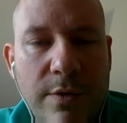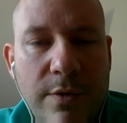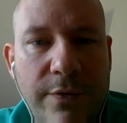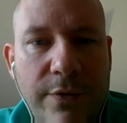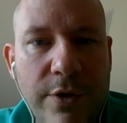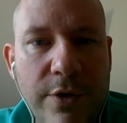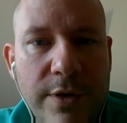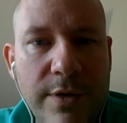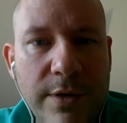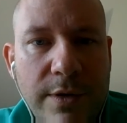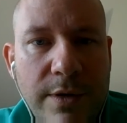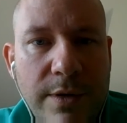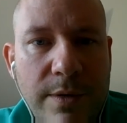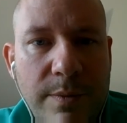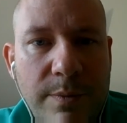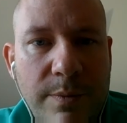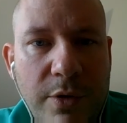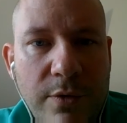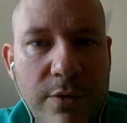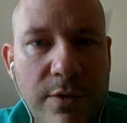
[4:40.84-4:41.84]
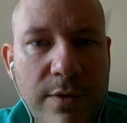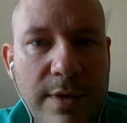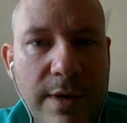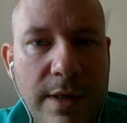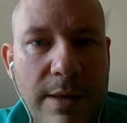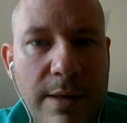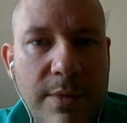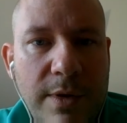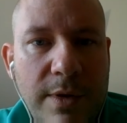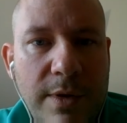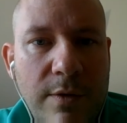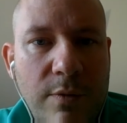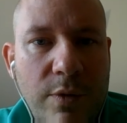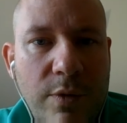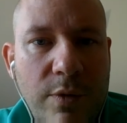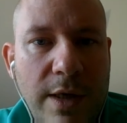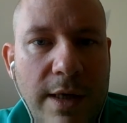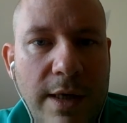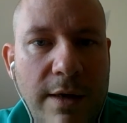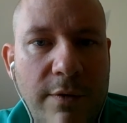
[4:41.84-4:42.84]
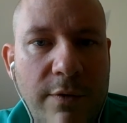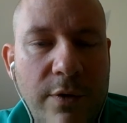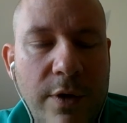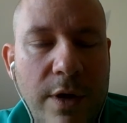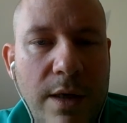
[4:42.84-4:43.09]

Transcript: for the prototype that we have,